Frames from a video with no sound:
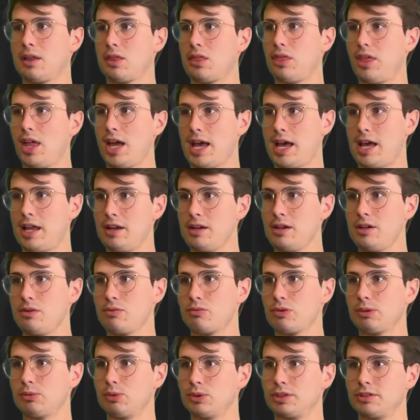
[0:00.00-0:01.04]
Then
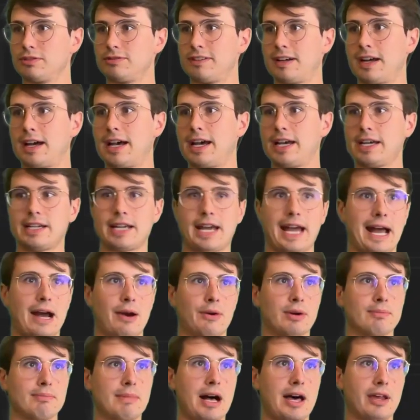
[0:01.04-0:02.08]
we will define
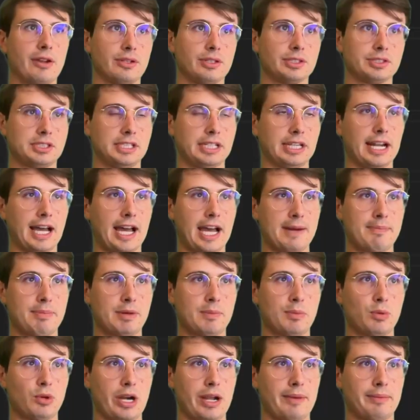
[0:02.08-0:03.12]
our models in
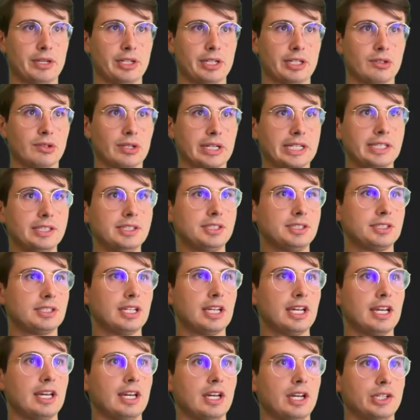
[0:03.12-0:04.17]
hyperparameter grids.
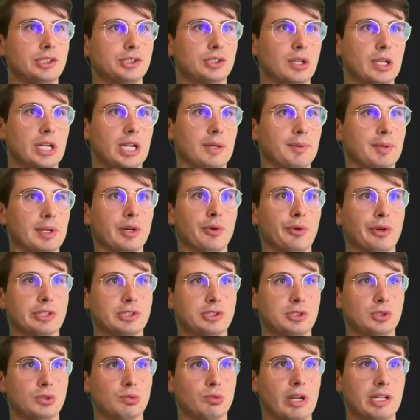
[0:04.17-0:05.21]
So here we're going
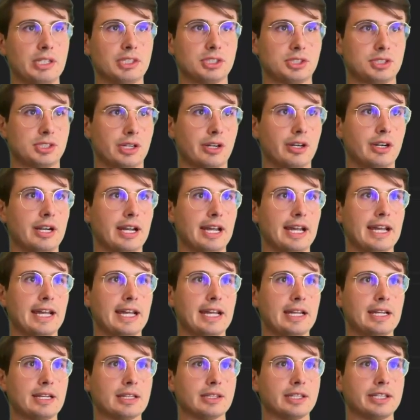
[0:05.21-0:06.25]
to register
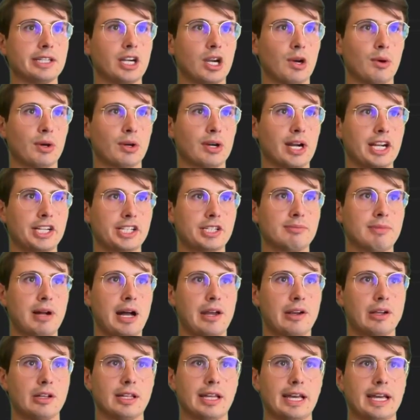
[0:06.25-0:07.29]
a linear regression
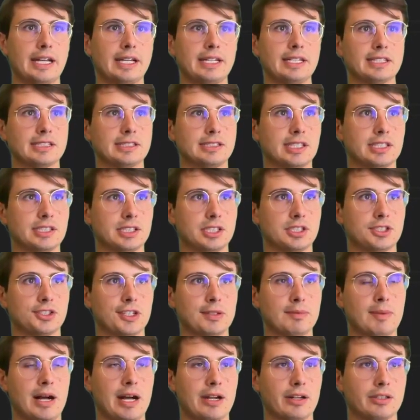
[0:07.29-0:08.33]
model and a decision
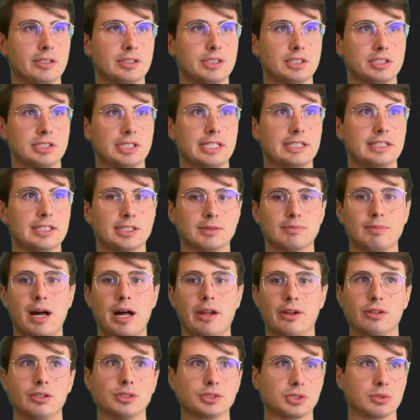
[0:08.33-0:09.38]
tree model, just in this
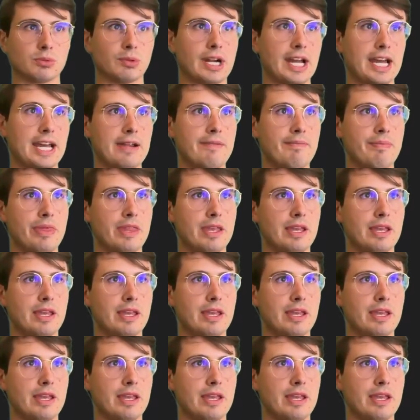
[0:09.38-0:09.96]
model's array.